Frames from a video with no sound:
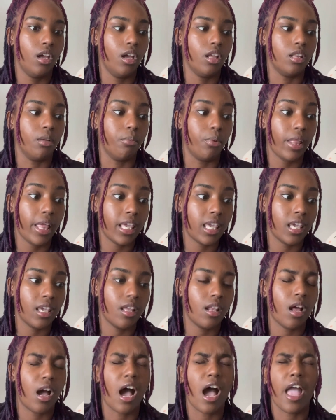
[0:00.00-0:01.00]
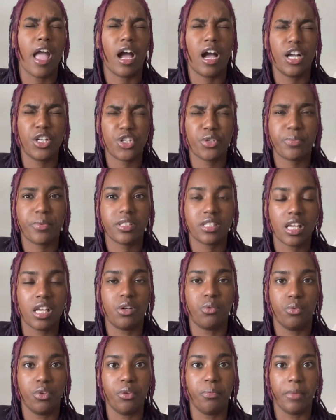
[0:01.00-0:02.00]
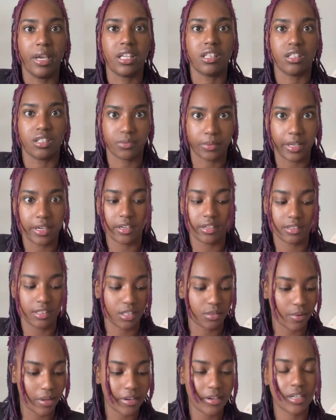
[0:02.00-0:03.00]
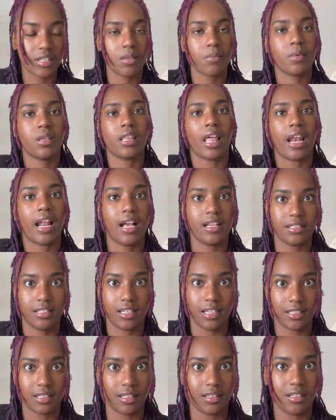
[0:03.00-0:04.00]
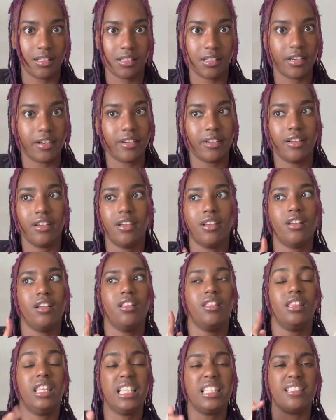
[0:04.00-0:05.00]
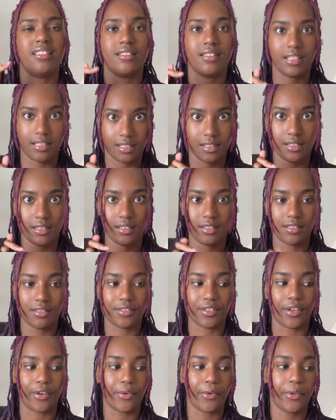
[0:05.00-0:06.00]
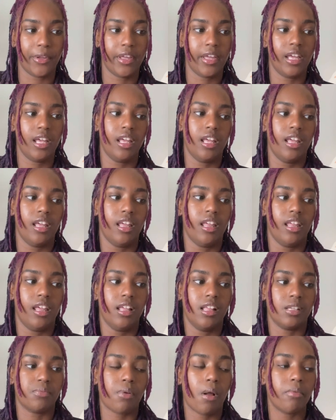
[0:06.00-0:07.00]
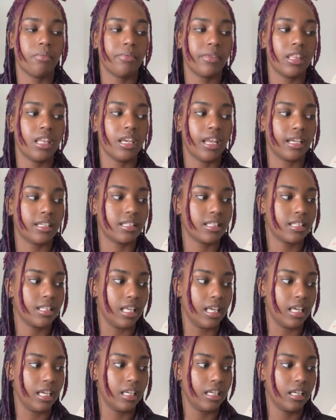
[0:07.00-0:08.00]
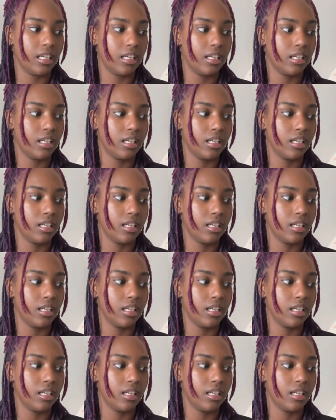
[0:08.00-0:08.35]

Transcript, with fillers: the blanket. I 100% will make the sweater. The sweater is something that has to get done this year, this season. So that's probably the next thing